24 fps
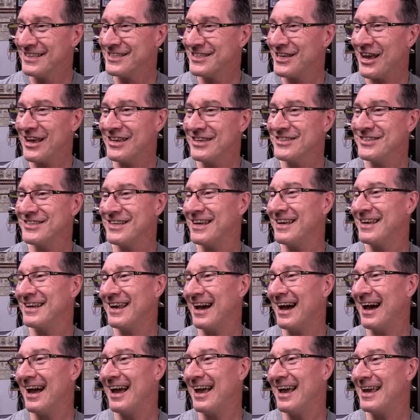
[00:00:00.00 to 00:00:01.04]
testing
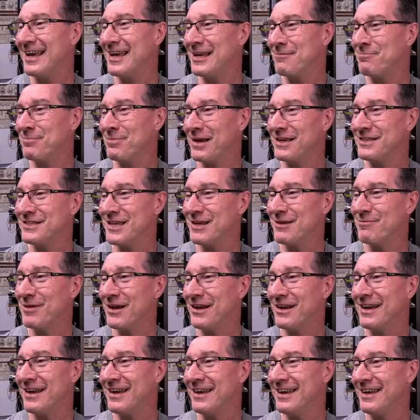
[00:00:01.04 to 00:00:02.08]
a
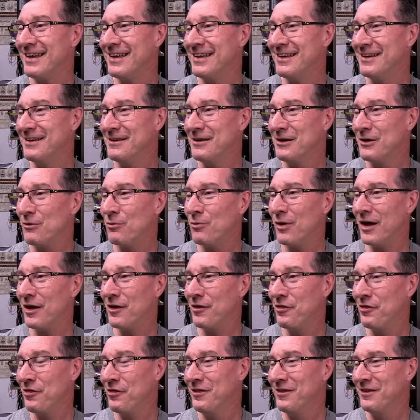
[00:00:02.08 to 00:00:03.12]
PCB
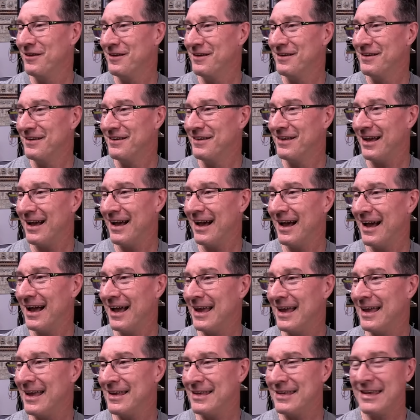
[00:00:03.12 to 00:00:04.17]
with
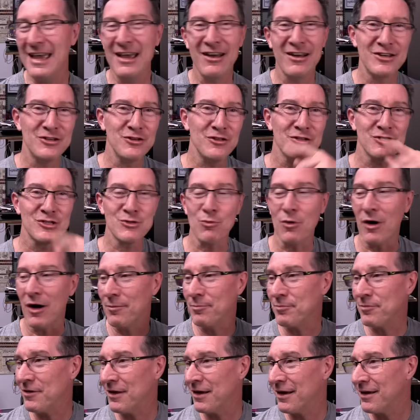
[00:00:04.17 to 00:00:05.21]
a, yeah, I do the
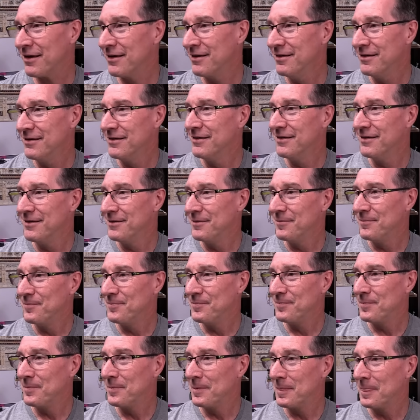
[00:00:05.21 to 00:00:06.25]
swipe thing,
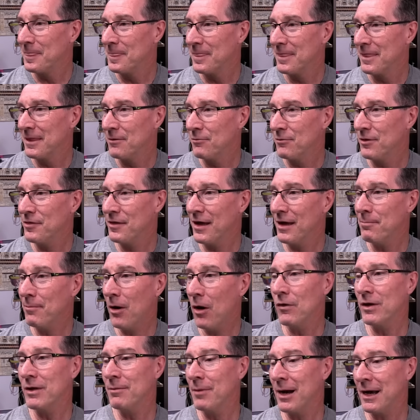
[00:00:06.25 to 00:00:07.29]
with a
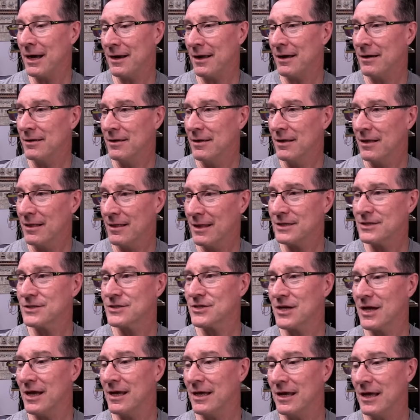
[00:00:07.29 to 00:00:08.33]
multimeter. let's
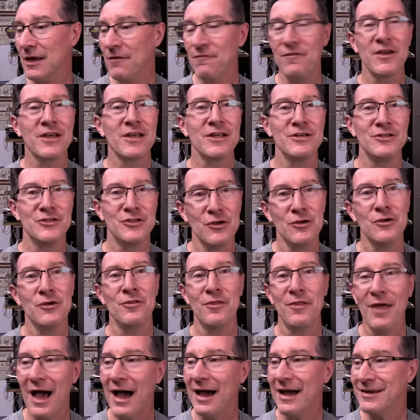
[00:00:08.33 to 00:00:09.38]
see if it can do
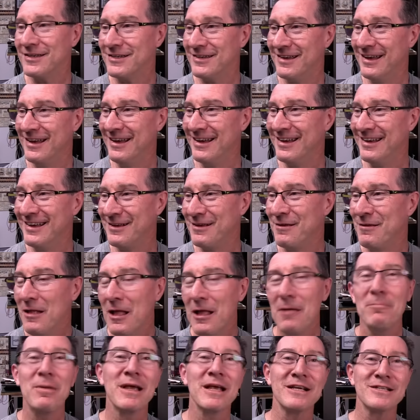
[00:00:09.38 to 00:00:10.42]
that.
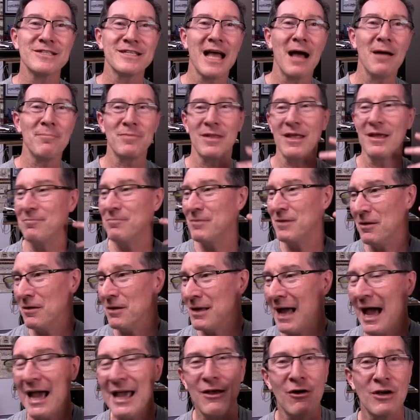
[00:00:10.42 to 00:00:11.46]
Because
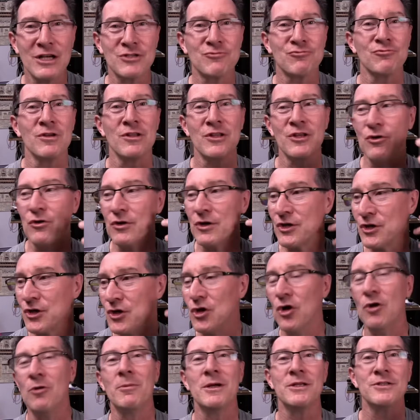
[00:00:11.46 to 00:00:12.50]
AI is really good at
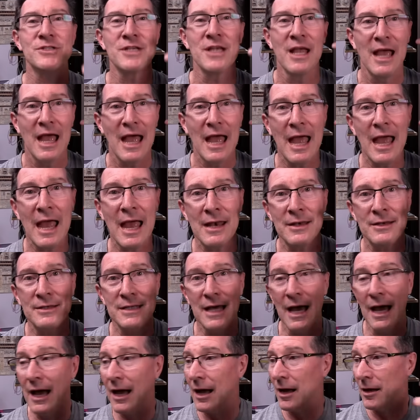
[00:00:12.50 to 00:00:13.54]
humans and
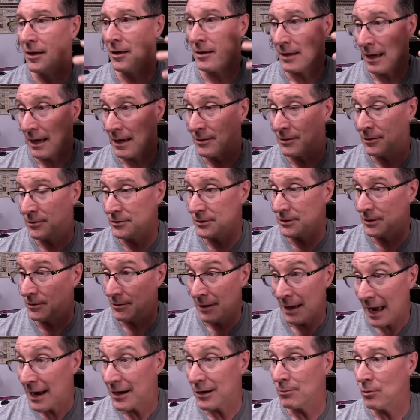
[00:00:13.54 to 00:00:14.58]

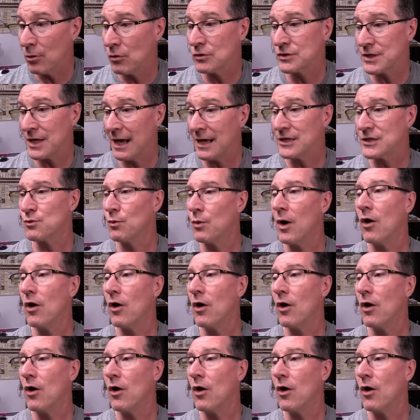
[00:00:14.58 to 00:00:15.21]
animals as